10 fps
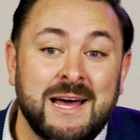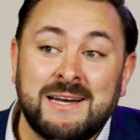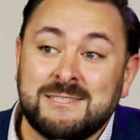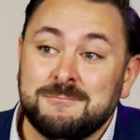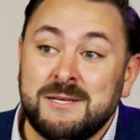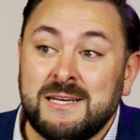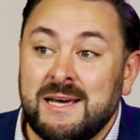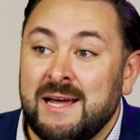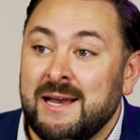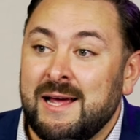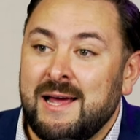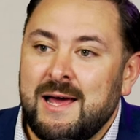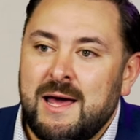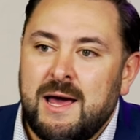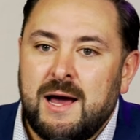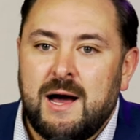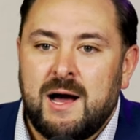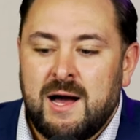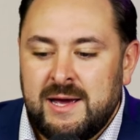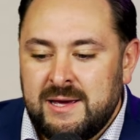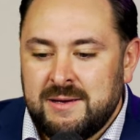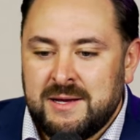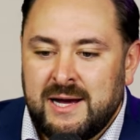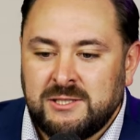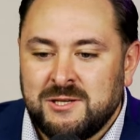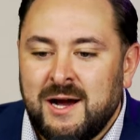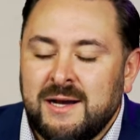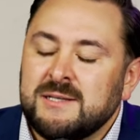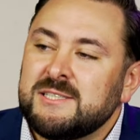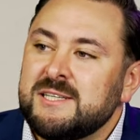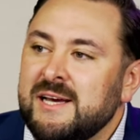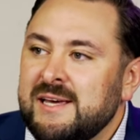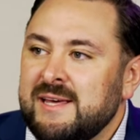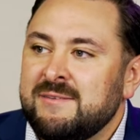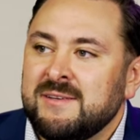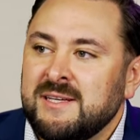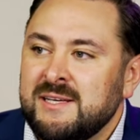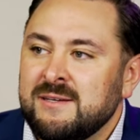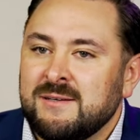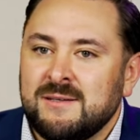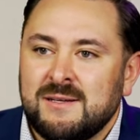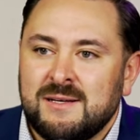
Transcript: That is me, and yeah. I I try to stay even-keel.